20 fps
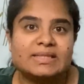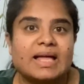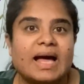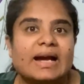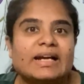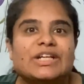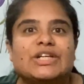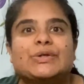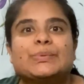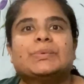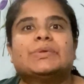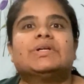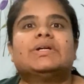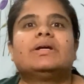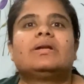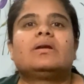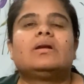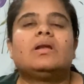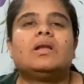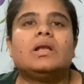that
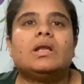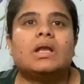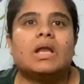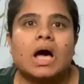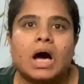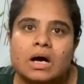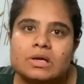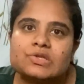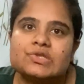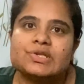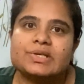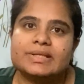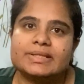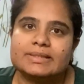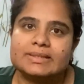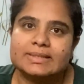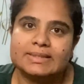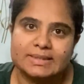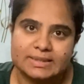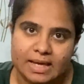were larger
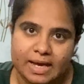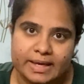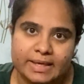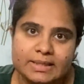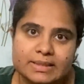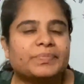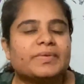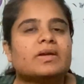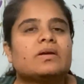in size